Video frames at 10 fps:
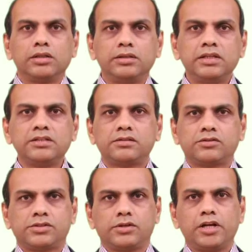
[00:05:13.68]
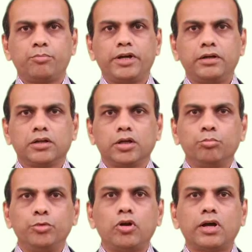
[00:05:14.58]
This statement
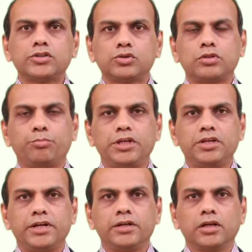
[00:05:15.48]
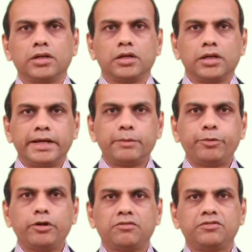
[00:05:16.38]
belongs to the period
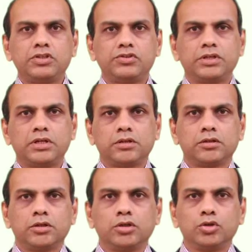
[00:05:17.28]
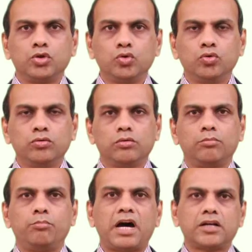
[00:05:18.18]
April of this year to
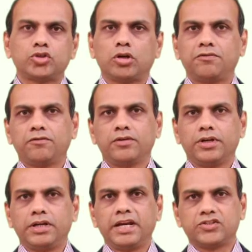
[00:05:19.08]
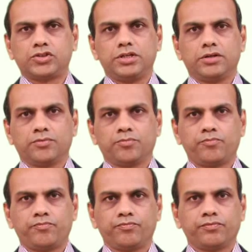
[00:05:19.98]
March of next year.
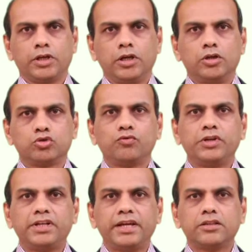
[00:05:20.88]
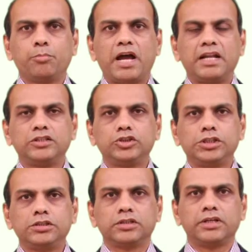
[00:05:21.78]
So we take the balance
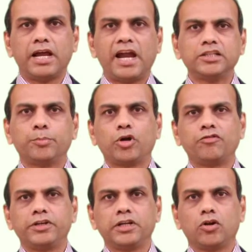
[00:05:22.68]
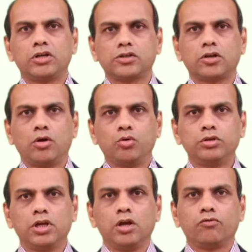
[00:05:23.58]
sheet and the profit and loss account
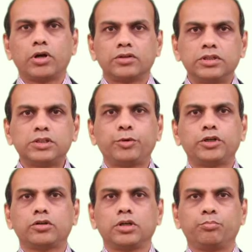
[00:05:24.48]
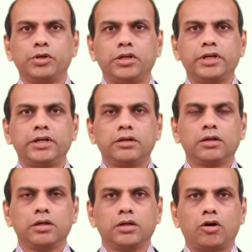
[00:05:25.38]
for this particular period
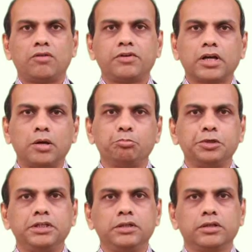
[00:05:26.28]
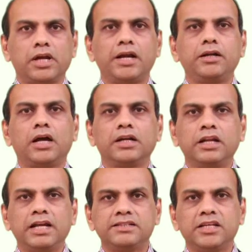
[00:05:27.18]
of a company and
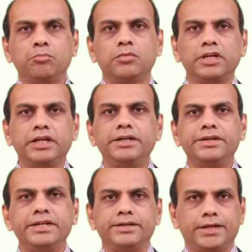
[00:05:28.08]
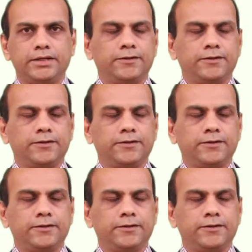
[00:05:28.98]
analyze them in detail.